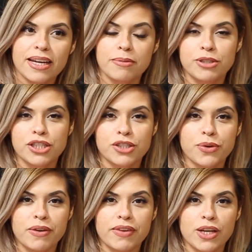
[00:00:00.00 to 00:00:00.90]
am just
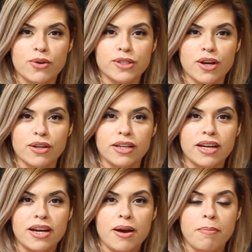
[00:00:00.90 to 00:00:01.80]
doing videos on
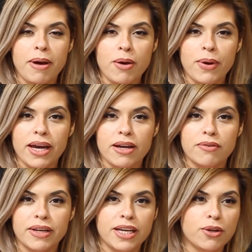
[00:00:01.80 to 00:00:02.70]
my way
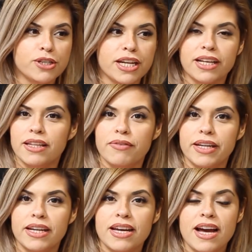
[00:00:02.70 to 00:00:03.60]
of ketogenic
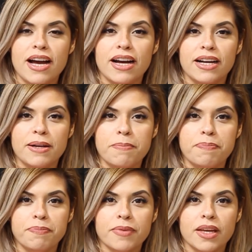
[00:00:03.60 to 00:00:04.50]
living.
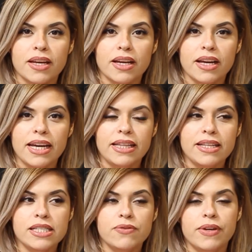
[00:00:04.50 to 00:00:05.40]
In
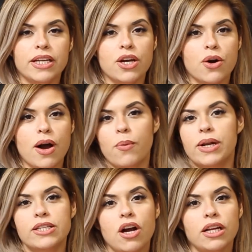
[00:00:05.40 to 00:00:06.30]
this video, I
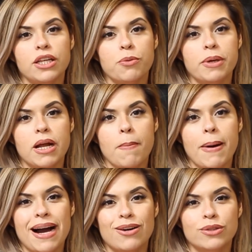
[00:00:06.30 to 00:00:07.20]
want to talk a little bit
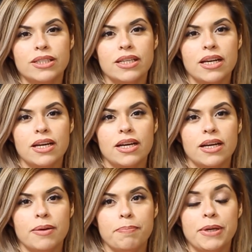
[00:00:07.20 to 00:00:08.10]
about
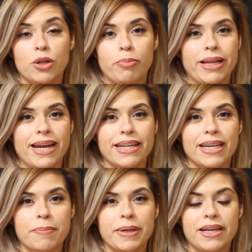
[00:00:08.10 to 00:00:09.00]
meal
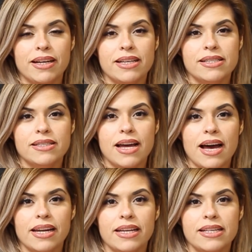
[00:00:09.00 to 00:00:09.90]
planning because
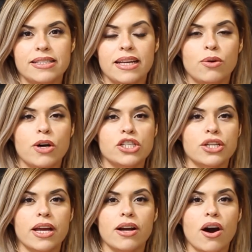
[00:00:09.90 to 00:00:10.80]
that is a
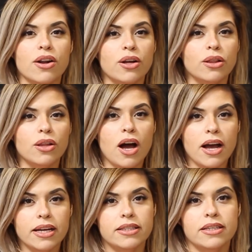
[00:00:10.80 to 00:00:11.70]
question I got a
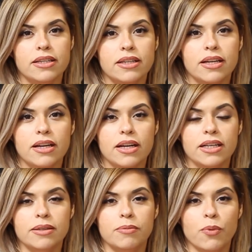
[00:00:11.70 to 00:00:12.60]
lot
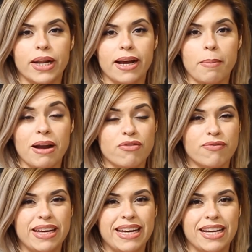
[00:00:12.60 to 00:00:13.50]
when I got back from
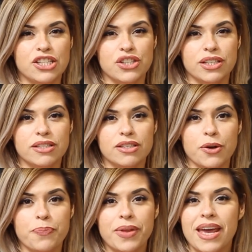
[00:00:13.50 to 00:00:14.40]
vacation.
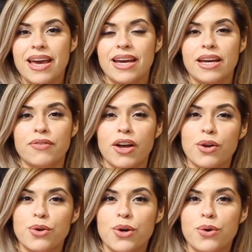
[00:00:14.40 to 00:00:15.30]
So if y'all
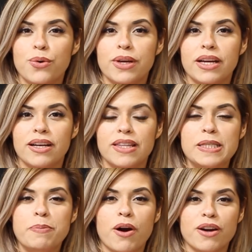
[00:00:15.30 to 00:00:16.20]
don't know
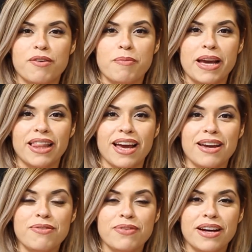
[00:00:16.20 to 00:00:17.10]
this part of my
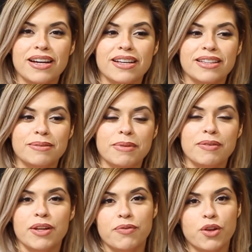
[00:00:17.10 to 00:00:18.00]
life,
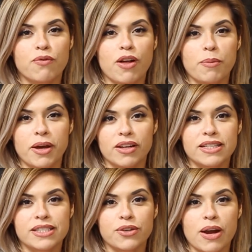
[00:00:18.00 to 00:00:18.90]
if you don't follow me on
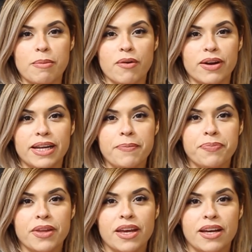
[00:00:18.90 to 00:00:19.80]
Instagram already,
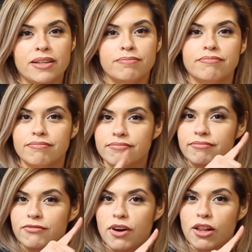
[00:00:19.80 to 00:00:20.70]

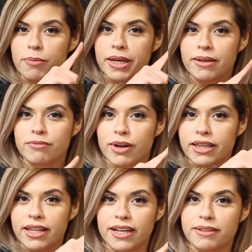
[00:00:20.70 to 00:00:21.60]
follow me
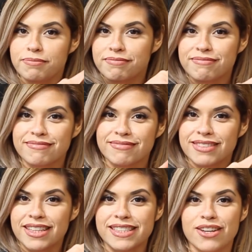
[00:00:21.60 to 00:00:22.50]
right there.
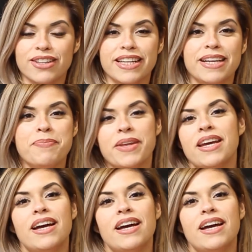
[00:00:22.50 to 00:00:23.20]
That's there, lady.